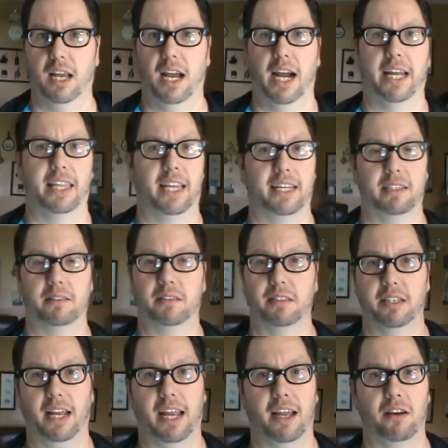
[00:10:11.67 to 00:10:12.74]
I'd like to
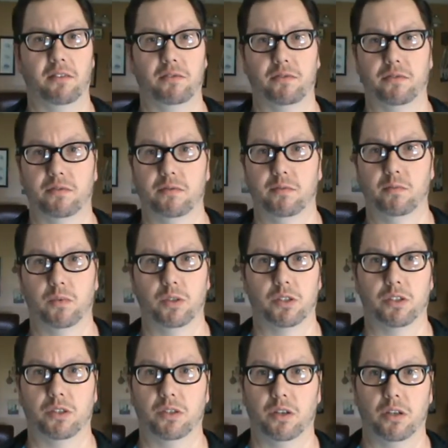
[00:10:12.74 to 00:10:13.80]
have more
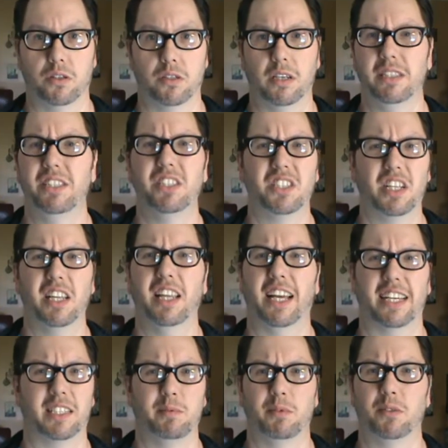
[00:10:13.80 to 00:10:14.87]
just
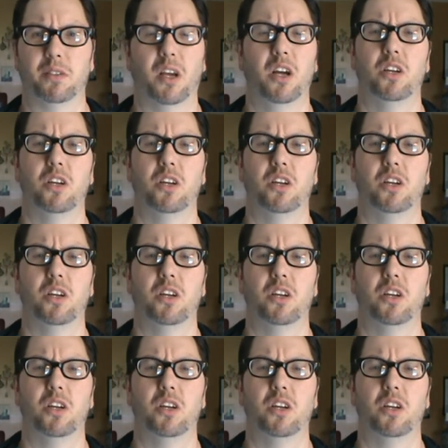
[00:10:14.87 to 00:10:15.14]
collectibles.